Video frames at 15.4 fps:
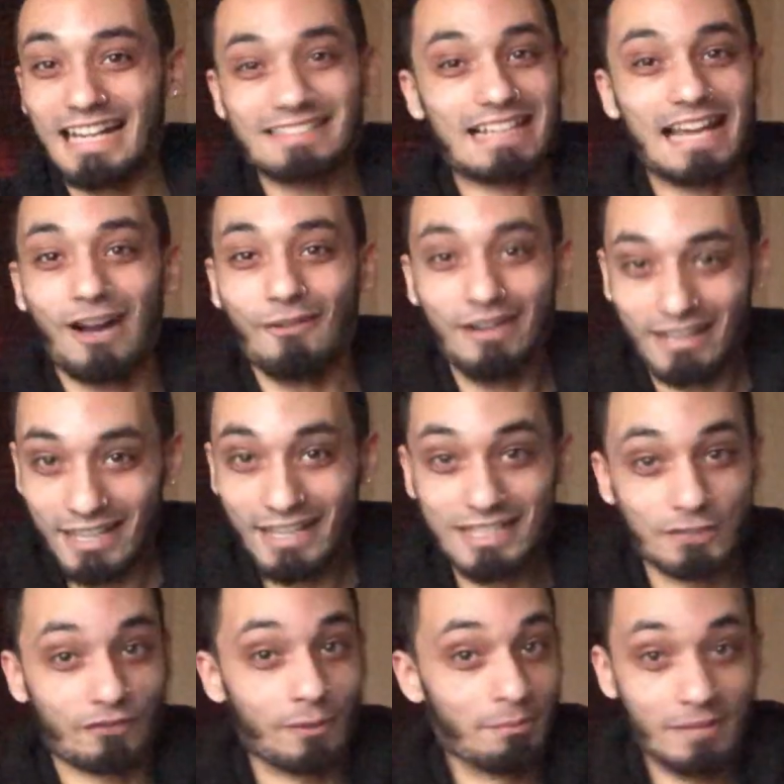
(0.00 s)
that's how it
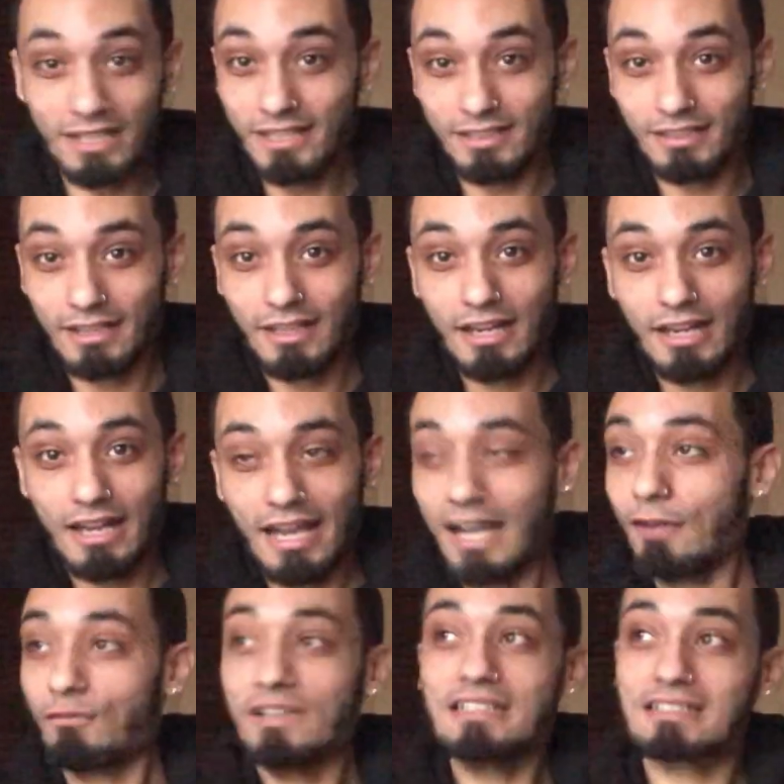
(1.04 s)
is for me.
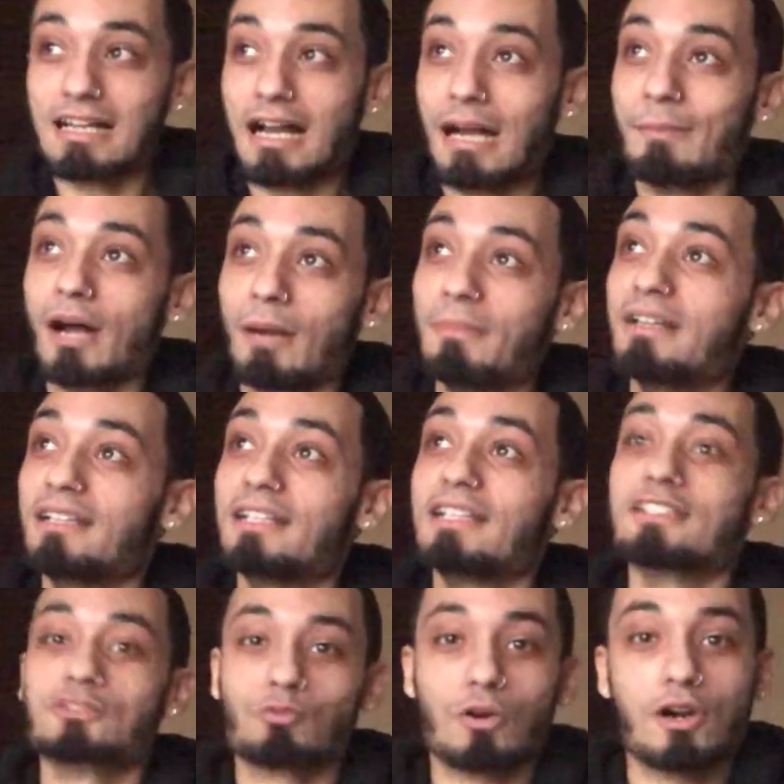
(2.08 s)
Every time I'm in
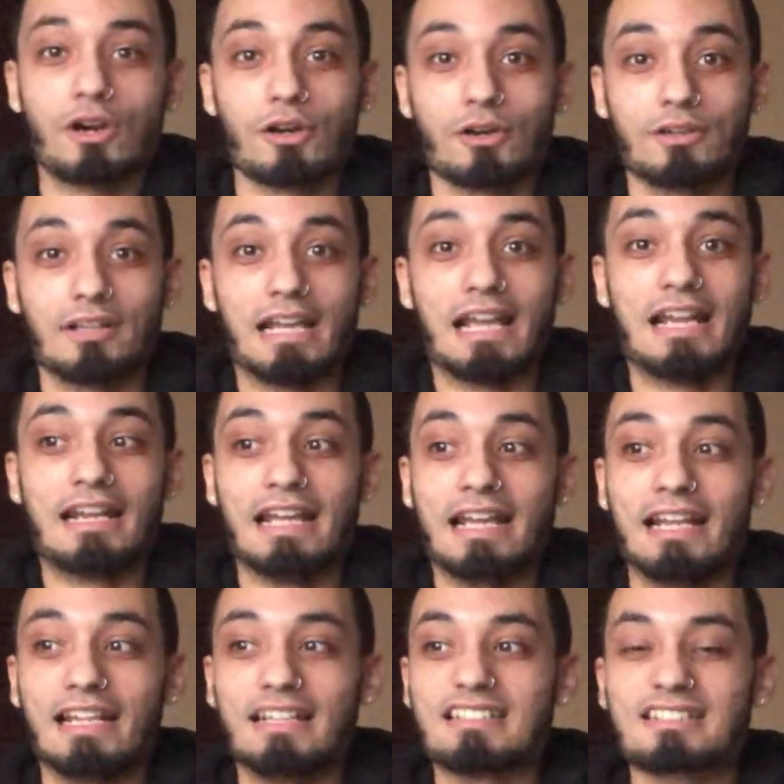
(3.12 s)
this world and,
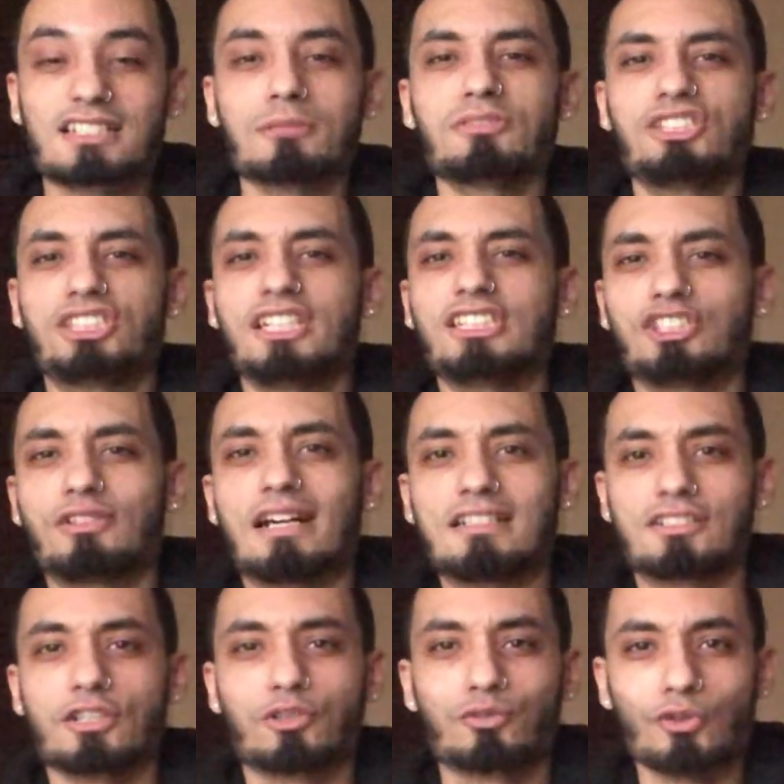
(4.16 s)
and some shit
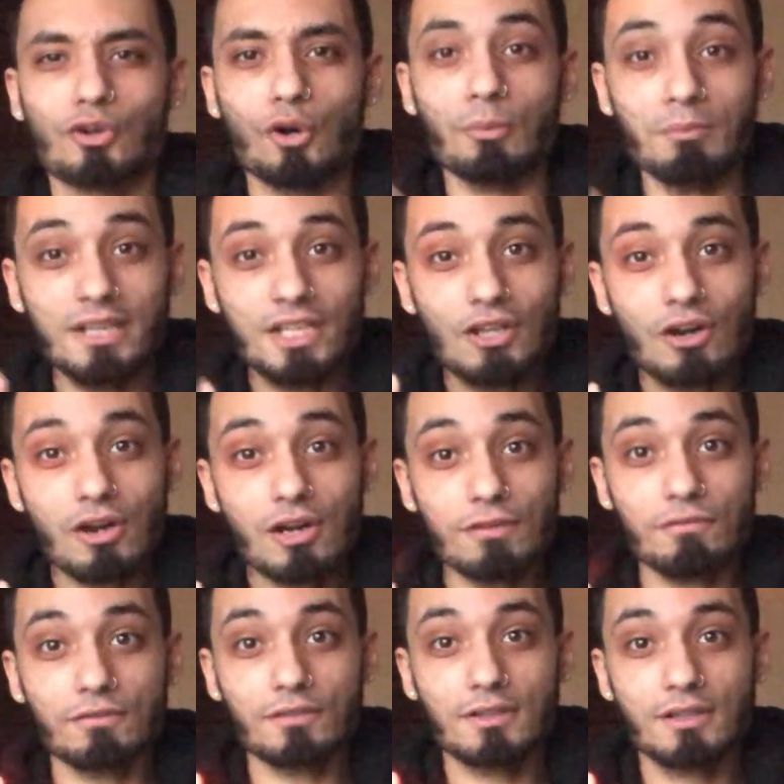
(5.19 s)
tries to throw me
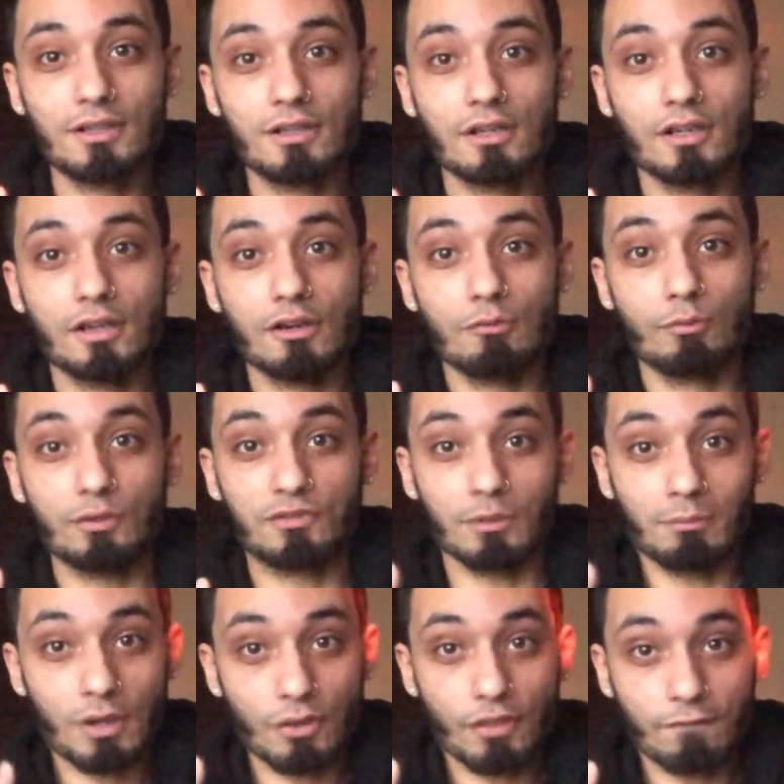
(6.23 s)
off with the
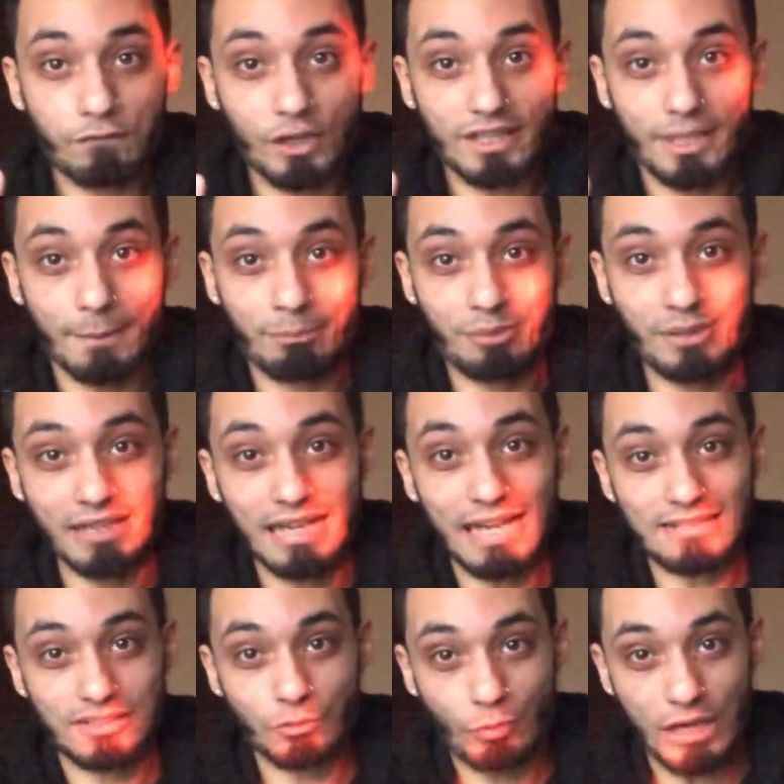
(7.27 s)
motherfucking big
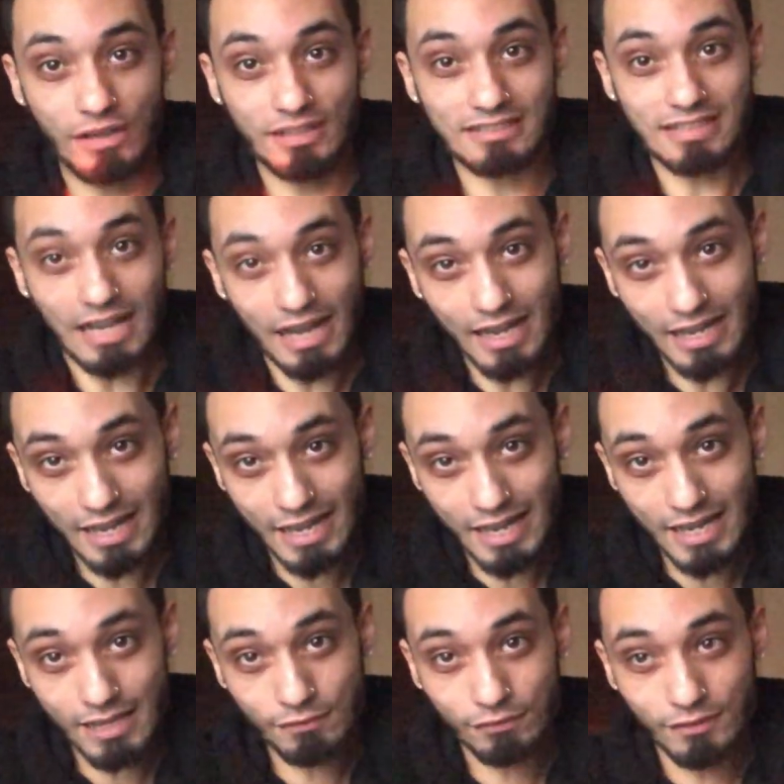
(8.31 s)
ass awareness I
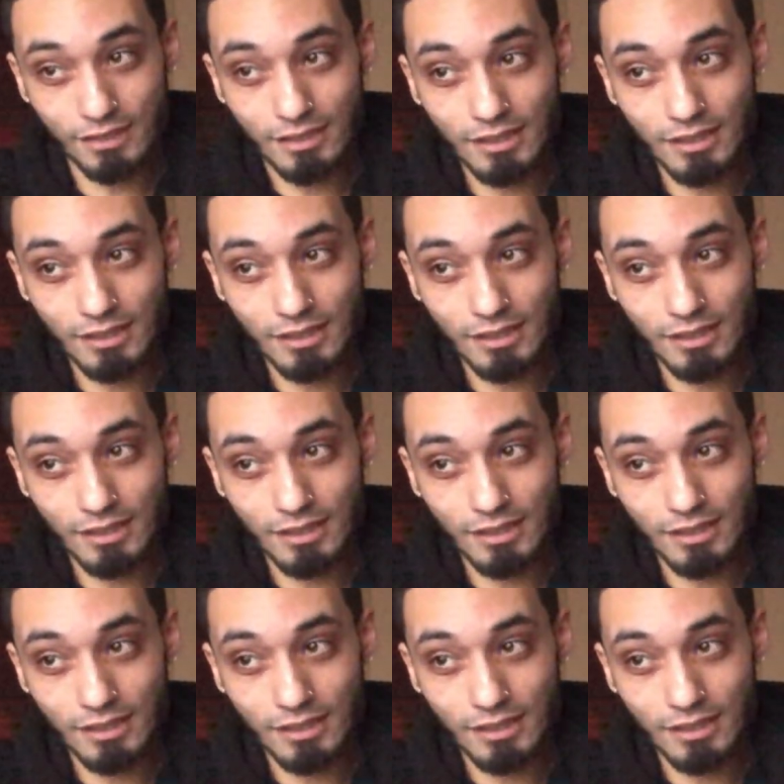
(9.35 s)
have,